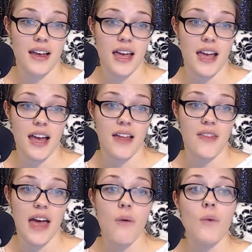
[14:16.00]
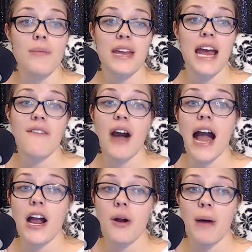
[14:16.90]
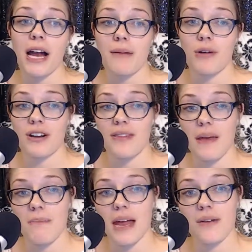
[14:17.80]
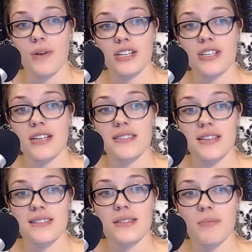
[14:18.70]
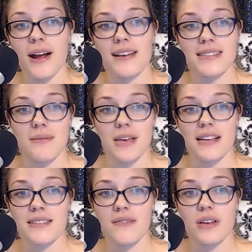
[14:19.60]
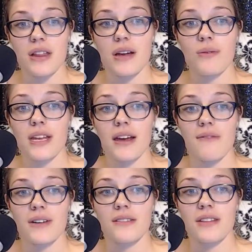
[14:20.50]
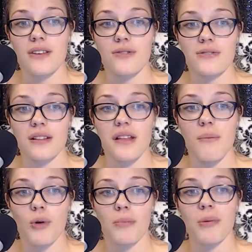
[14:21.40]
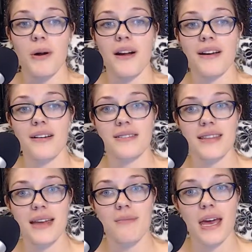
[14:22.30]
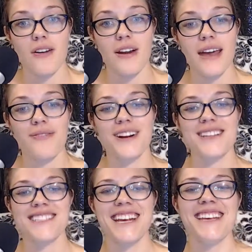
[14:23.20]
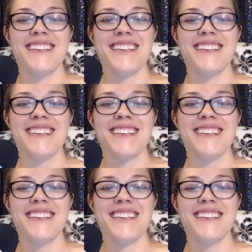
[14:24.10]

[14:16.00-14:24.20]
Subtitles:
And that women have a higher body burden than men, which isn't surprising because I feel like we definitely use a lot more products than men on average.